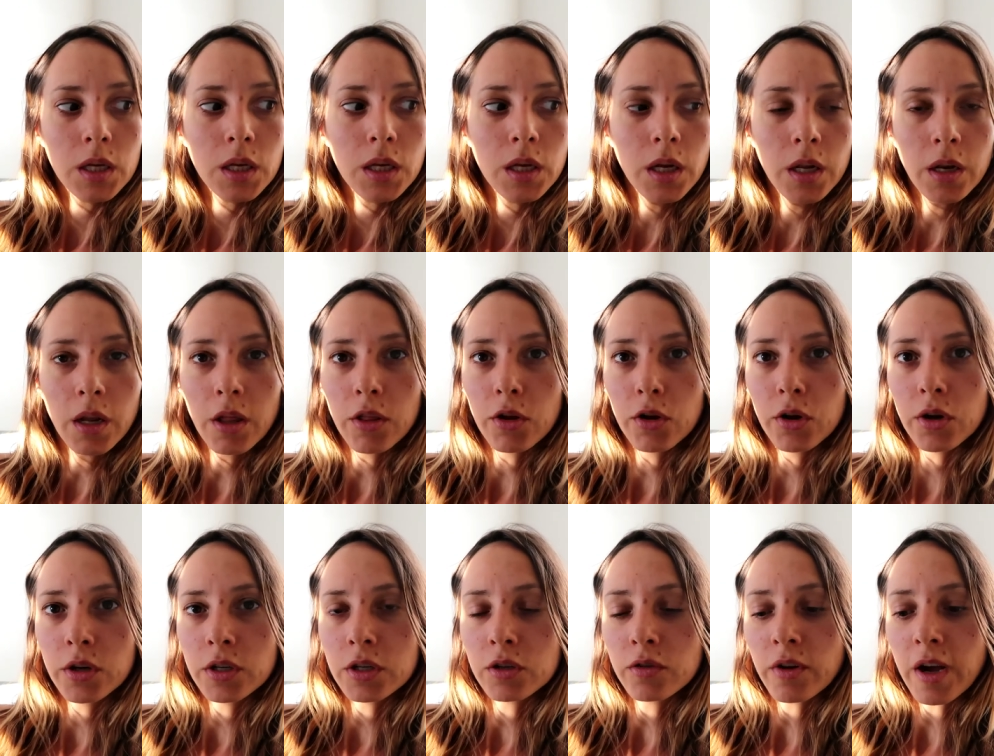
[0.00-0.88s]
Another
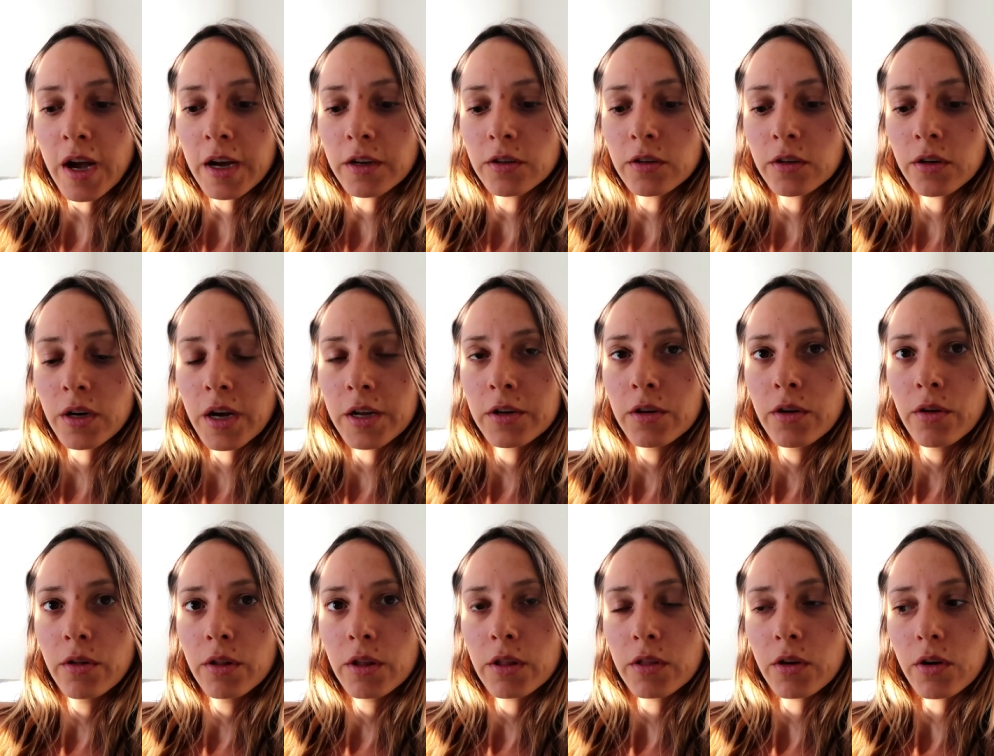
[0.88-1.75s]
detractor. I know
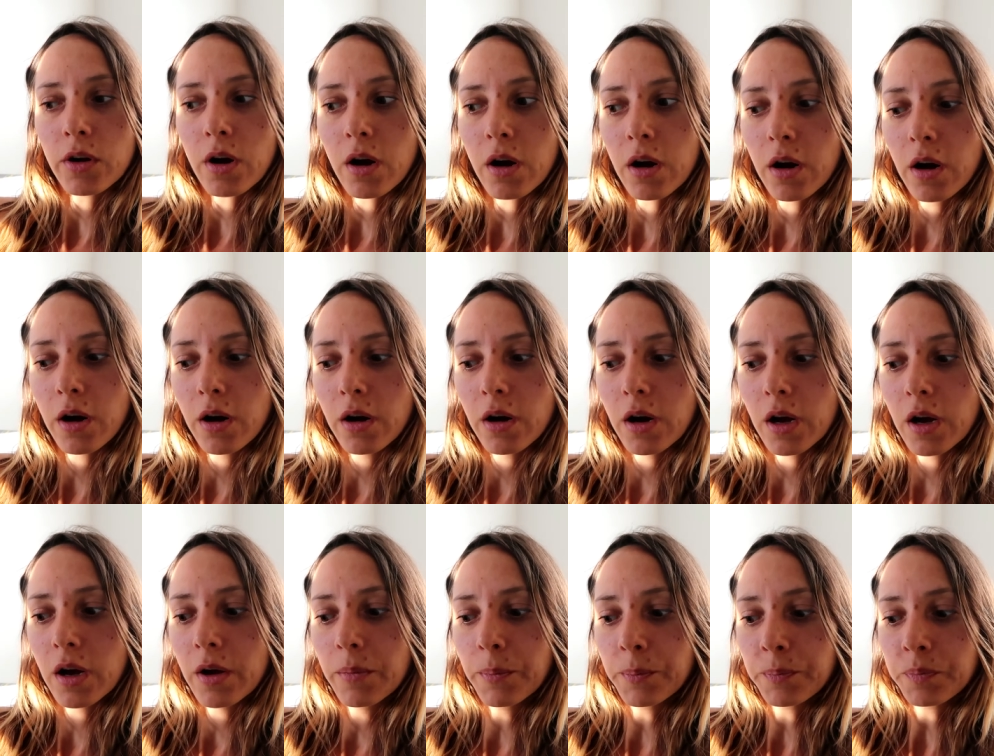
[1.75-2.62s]
that there are
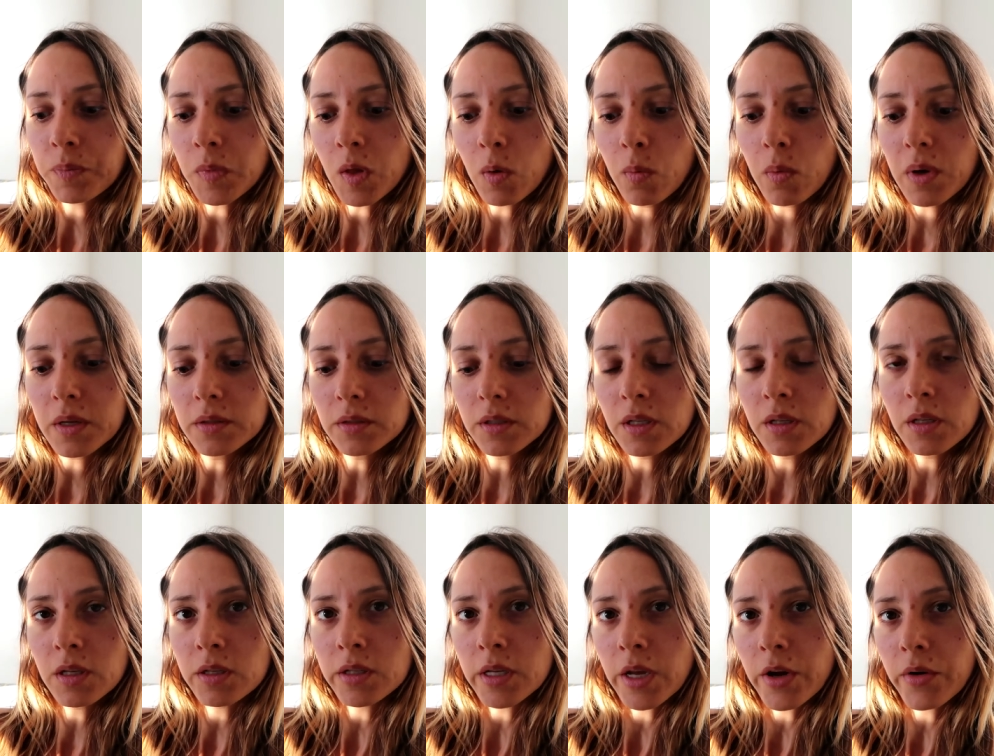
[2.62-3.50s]
um, ones in
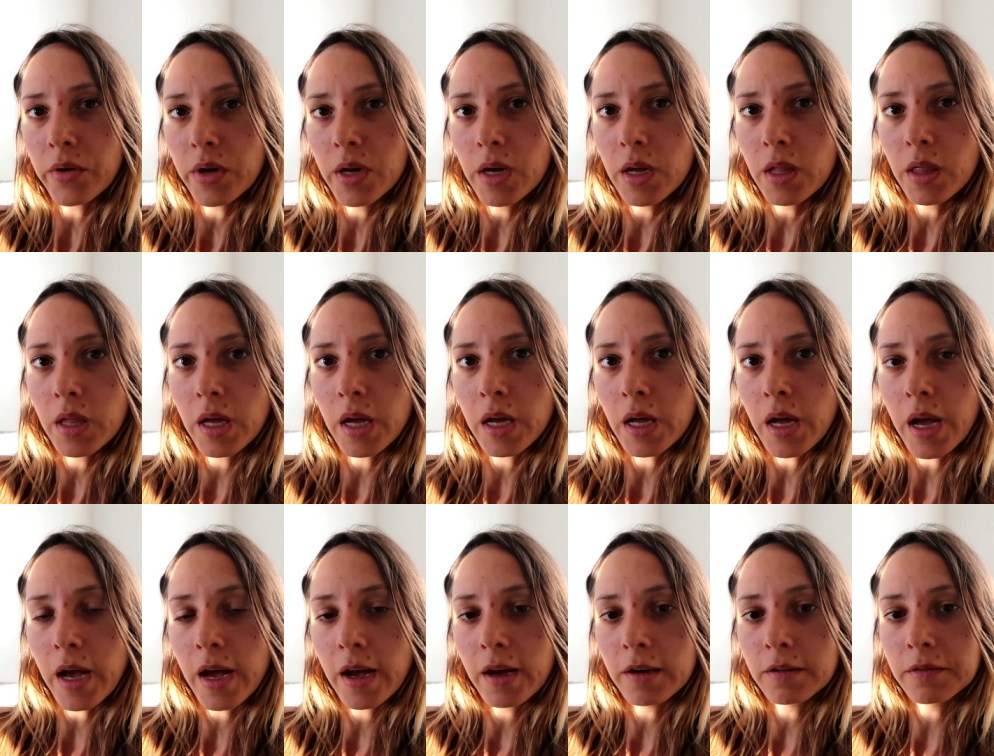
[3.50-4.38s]
this area that
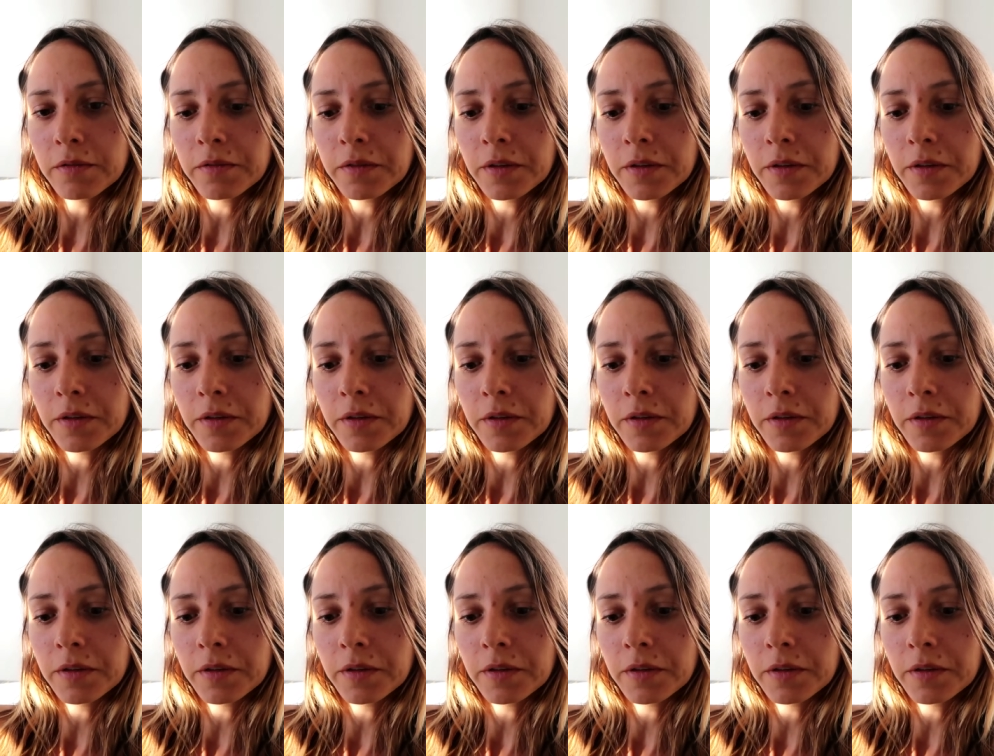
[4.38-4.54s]
have